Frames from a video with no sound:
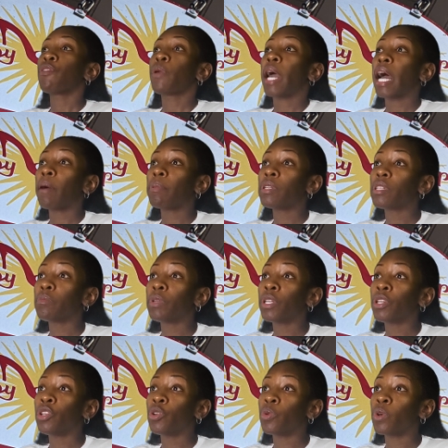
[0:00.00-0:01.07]
you happen to be in
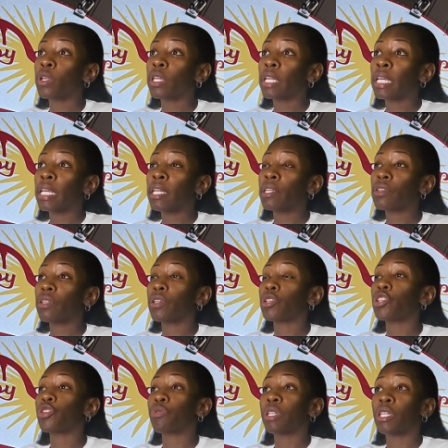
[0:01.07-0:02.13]
New Orleans, there's
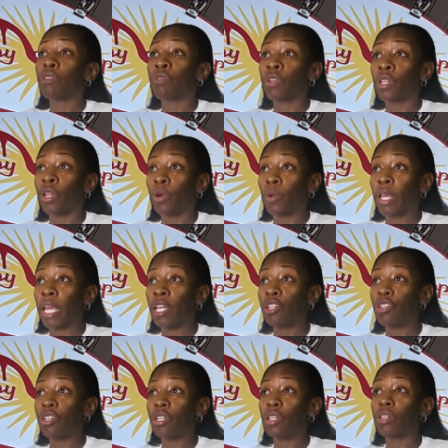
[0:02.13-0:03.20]
3 different
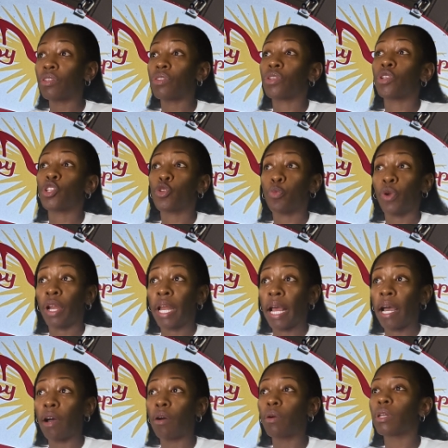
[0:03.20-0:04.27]
locations. They're spread
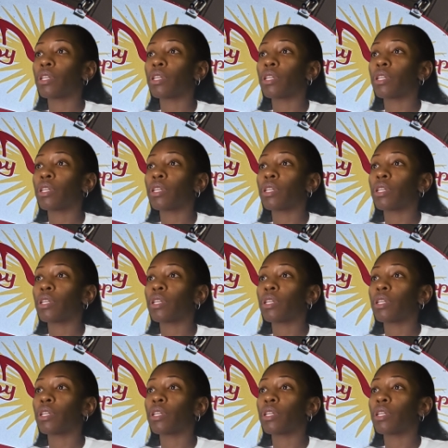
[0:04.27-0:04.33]
out.